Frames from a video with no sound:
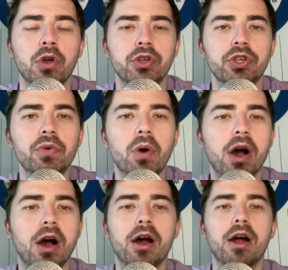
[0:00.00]
You
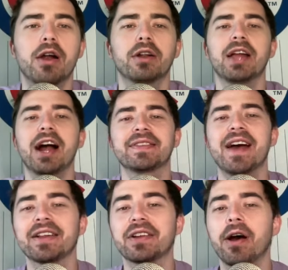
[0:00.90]
are Locked
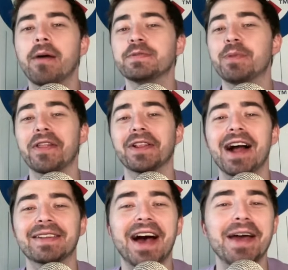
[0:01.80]
On Cubs, part of the
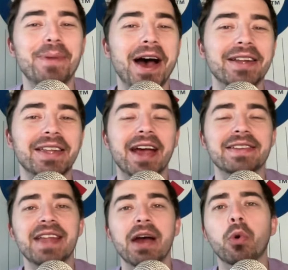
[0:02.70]
Locked On
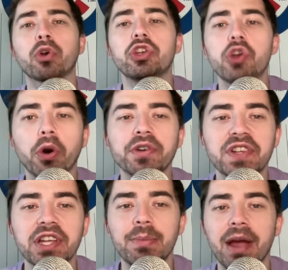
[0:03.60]
Podcast Network, your
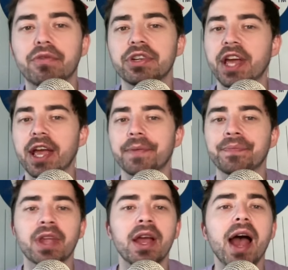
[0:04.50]
team every day.
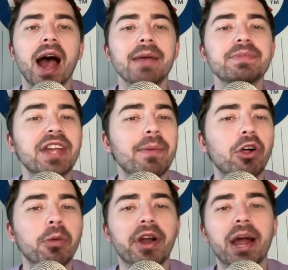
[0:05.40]
I'm Sam
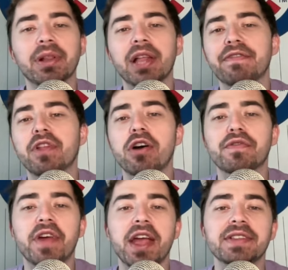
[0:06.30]
Olber, and I'm a lifelong
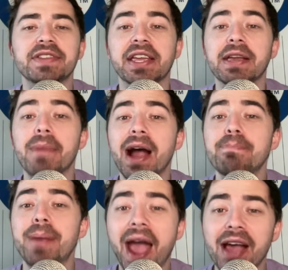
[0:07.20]
fan, taking my
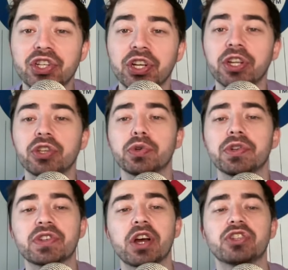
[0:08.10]
passion into a
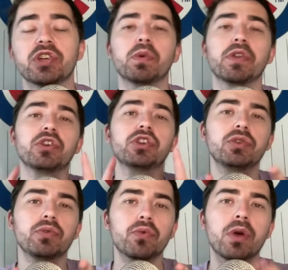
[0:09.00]
discussion with
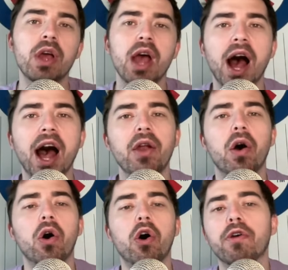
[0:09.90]
you on
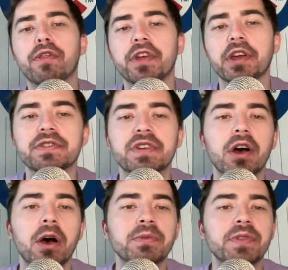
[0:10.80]
all things
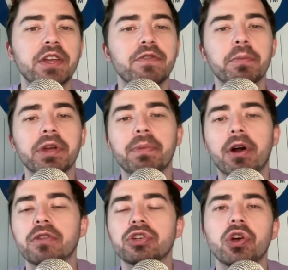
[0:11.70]
Cubs. Thank you for being
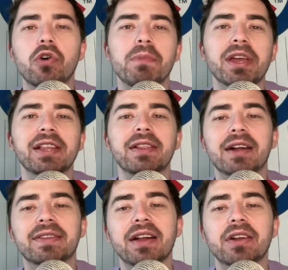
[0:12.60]
part of the show and making
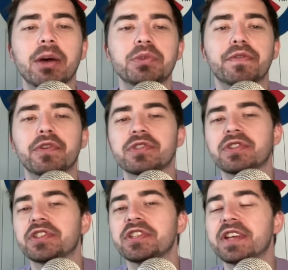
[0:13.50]
Locked On Cubs your first
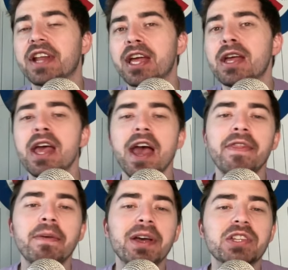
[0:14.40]
listen today.
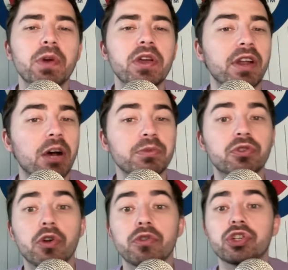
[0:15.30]
And the best way you can help us
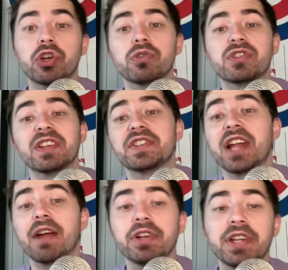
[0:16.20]
grow the show is to listen
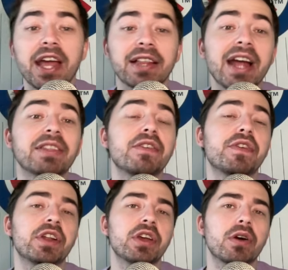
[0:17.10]
every day, like the
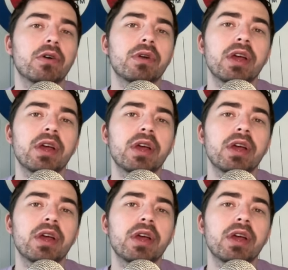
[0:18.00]
video,